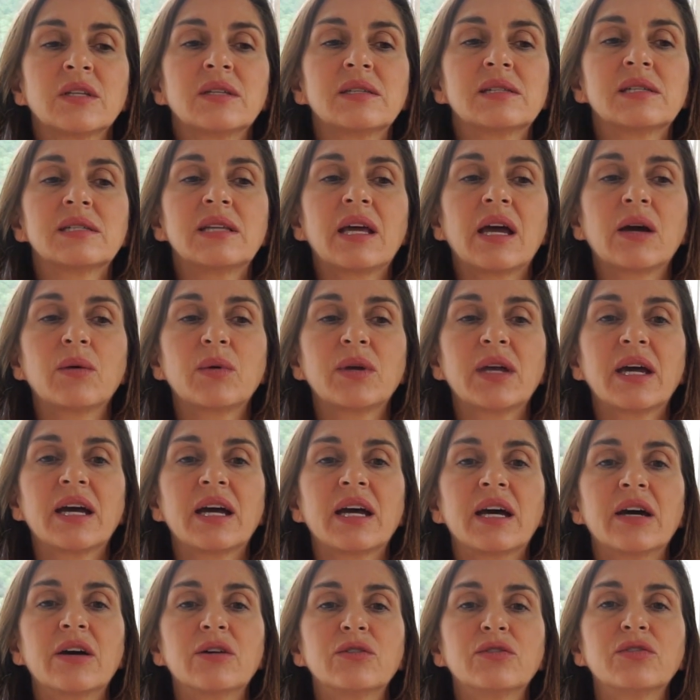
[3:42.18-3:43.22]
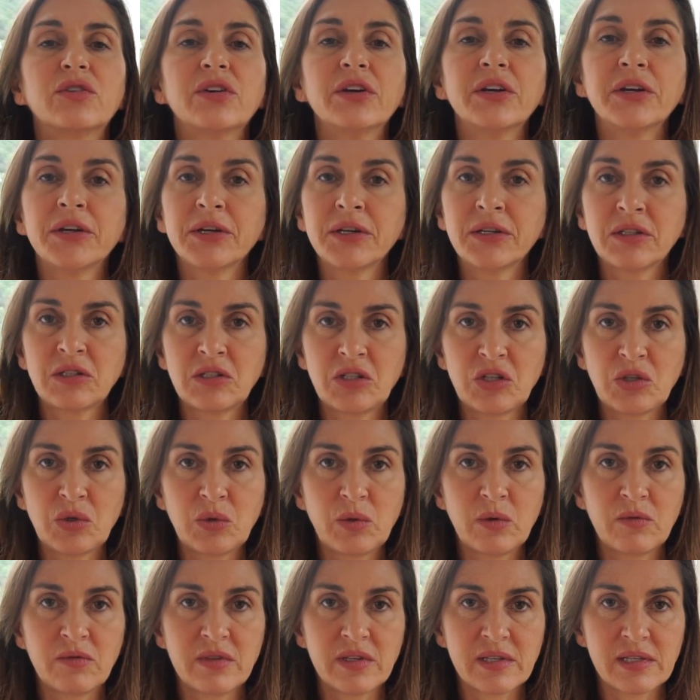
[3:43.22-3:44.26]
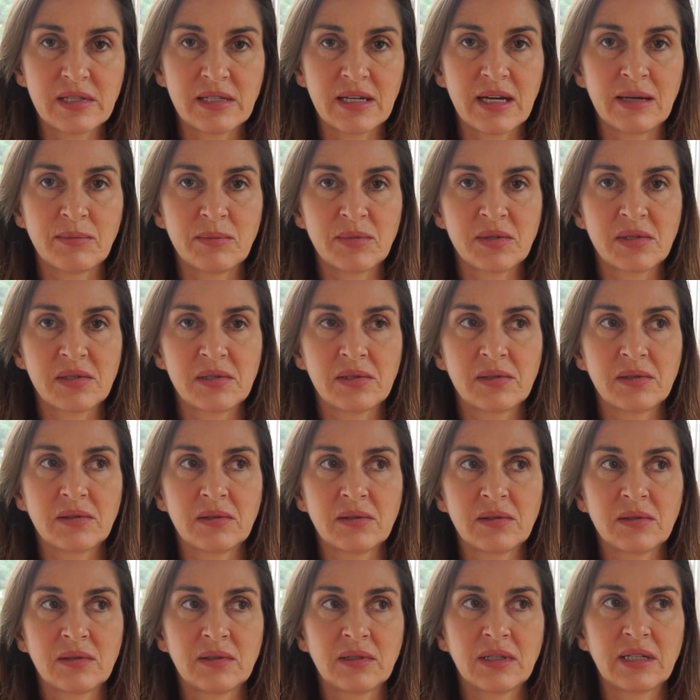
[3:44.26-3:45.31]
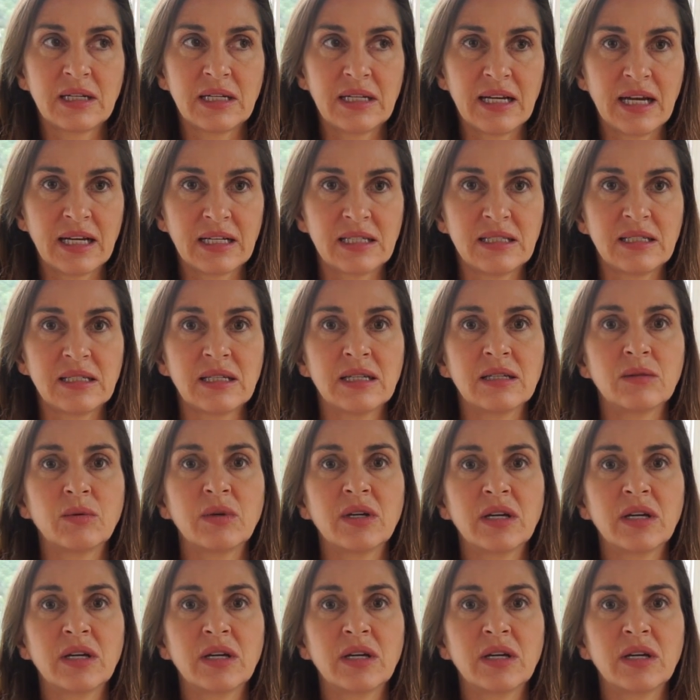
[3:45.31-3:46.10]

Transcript: So now we have 2 of the steps connected.